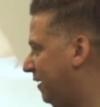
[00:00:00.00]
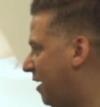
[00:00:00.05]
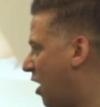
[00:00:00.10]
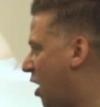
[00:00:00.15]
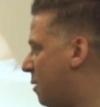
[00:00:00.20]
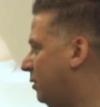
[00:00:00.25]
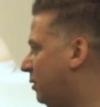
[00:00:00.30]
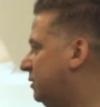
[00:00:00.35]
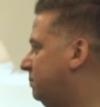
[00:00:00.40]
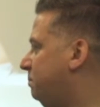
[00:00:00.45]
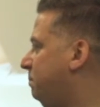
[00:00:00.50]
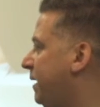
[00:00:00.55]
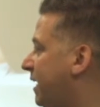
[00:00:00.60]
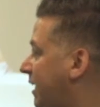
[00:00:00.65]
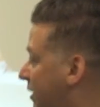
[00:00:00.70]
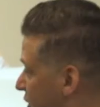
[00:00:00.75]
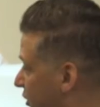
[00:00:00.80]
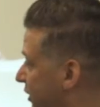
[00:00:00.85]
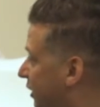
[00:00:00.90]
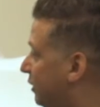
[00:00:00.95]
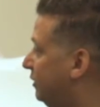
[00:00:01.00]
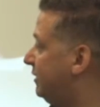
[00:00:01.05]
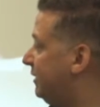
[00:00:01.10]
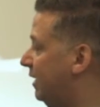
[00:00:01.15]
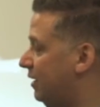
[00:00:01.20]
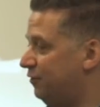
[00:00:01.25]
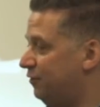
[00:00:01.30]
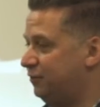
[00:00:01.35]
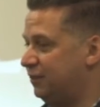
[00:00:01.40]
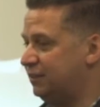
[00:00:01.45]
almost pinching
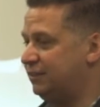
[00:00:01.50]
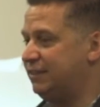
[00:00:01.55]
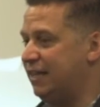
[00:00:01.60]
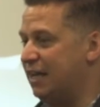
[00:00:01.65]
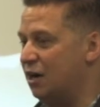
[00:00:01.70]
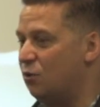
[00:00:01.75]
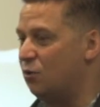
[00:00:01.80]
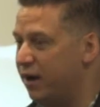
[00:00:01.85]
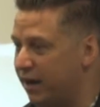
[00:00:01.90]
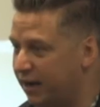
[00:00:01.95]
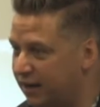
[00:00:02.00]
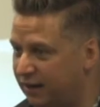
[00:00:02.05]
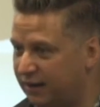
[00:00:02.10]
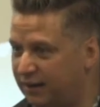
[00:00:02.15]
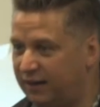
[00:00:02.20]
yourself to stay awake?